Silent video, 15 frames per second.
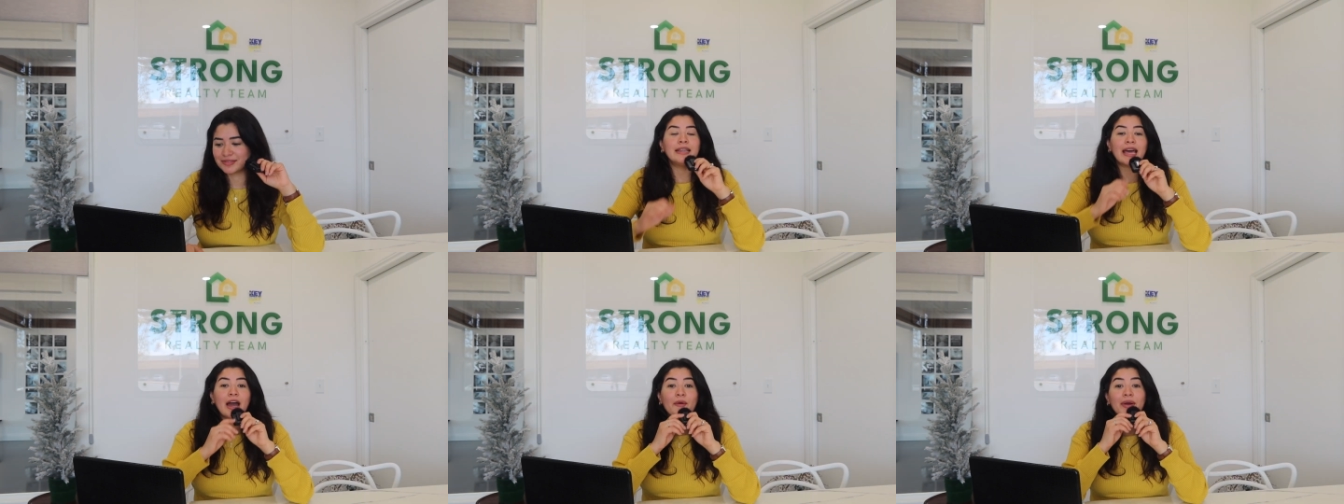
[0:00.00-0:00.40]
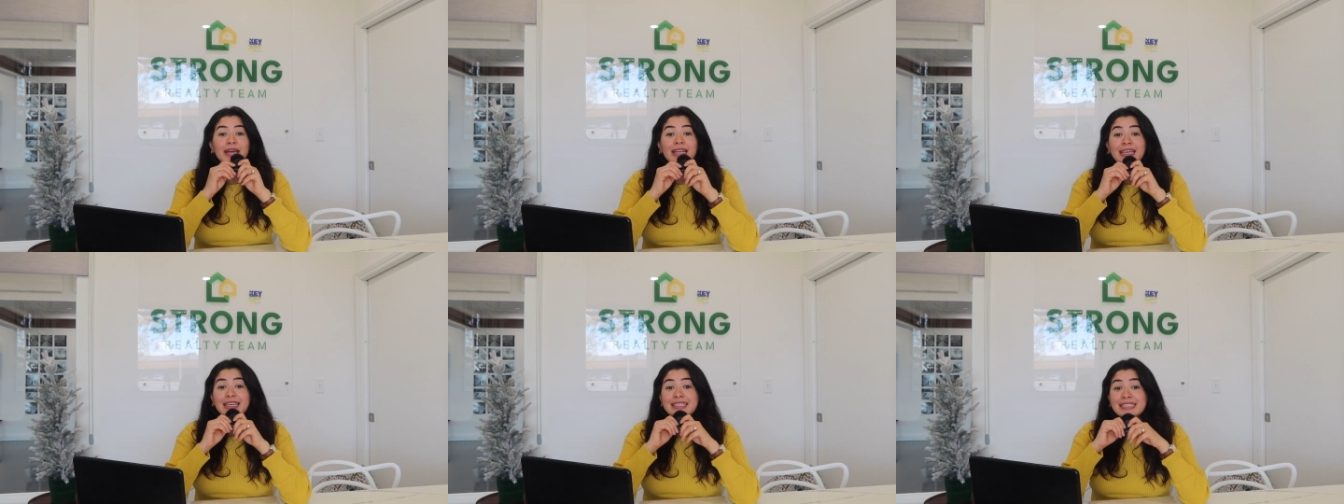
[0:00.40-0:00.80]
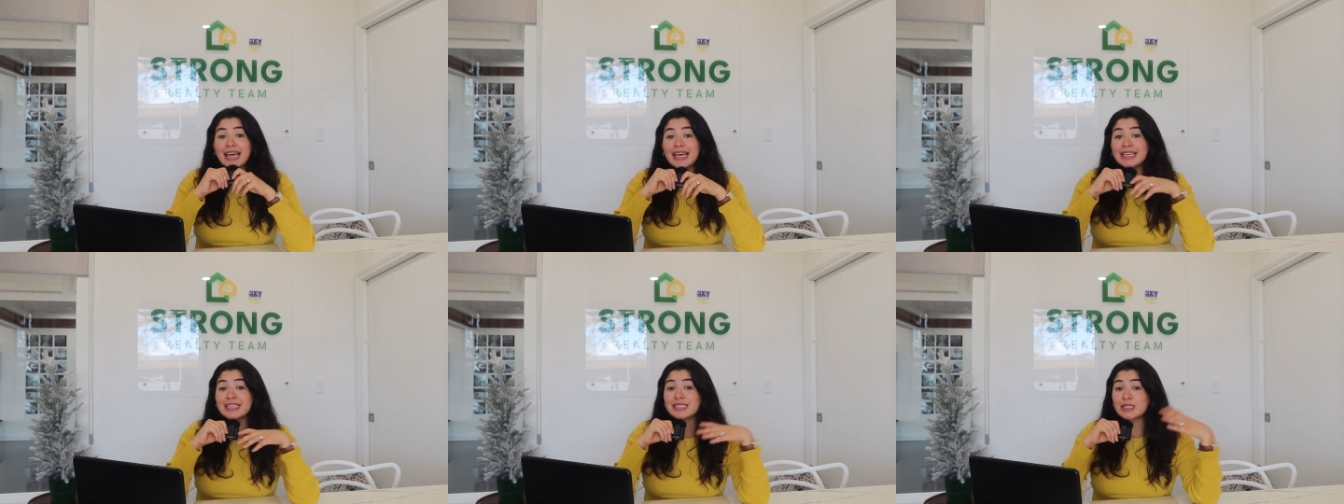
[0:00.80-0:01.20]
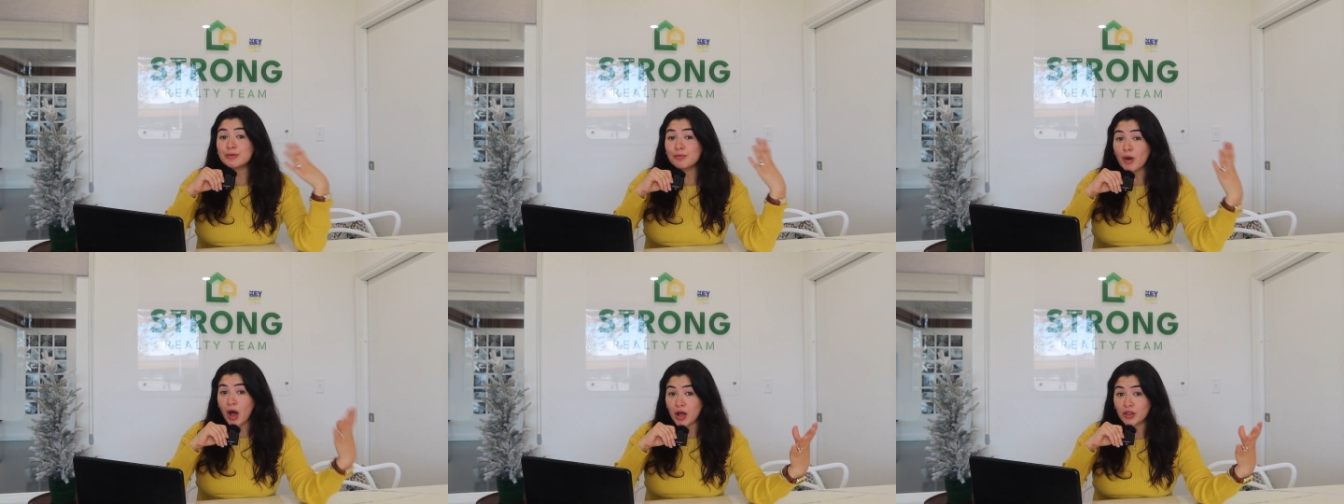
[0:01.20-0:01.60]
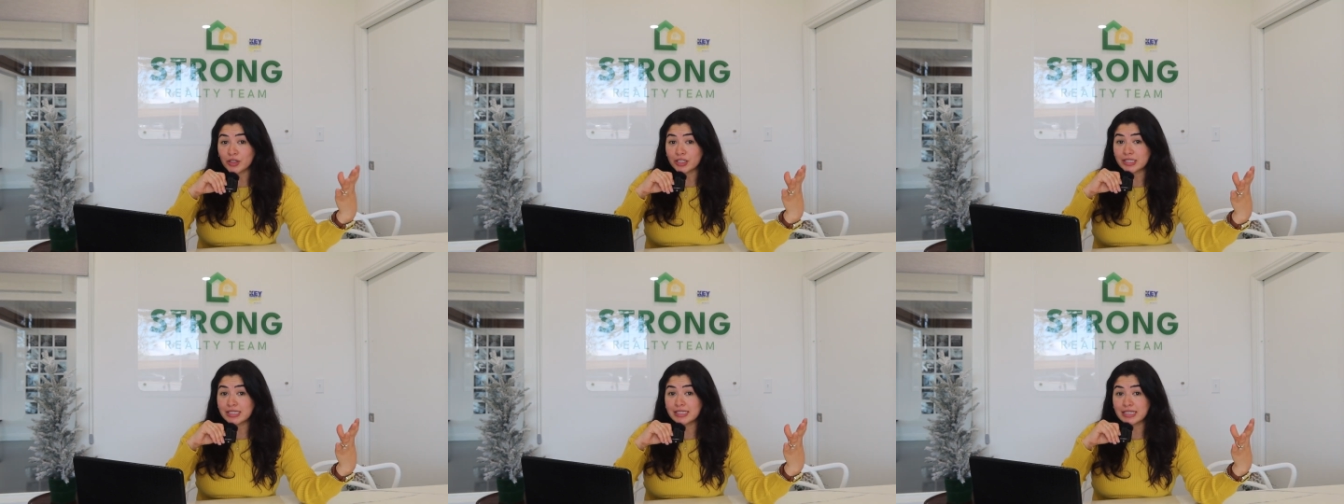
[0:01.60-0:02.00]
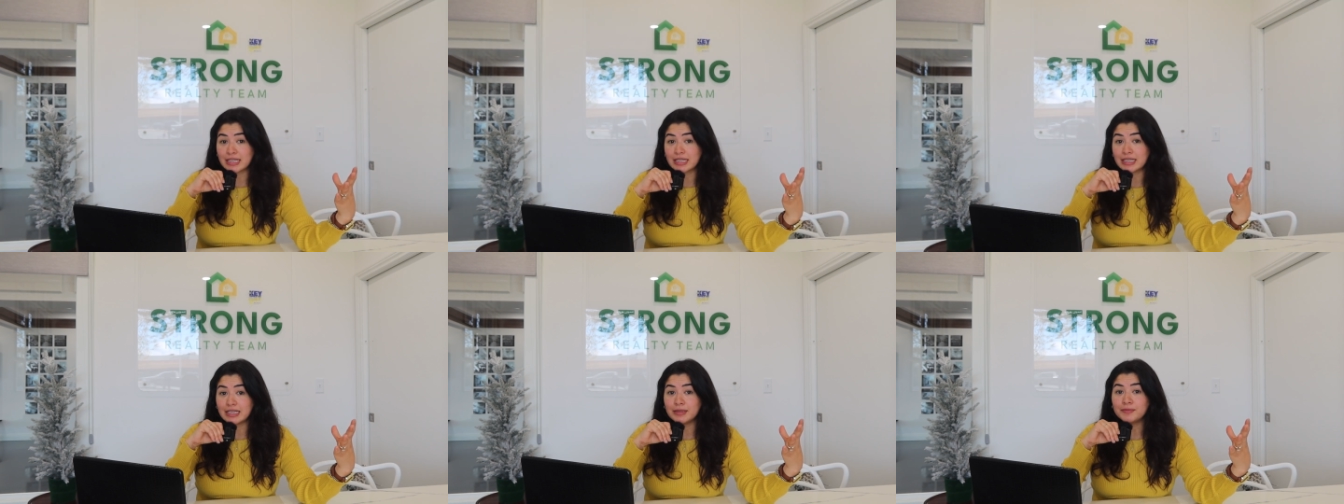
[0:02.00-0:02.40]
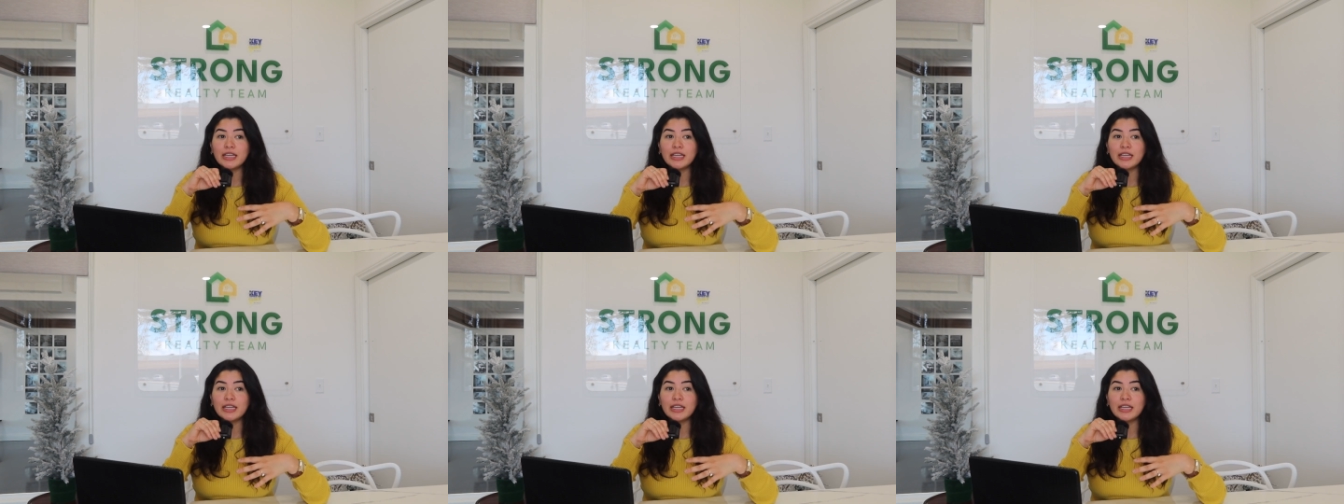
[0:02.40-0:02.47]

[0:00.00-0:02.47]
Now, it is a smaller city,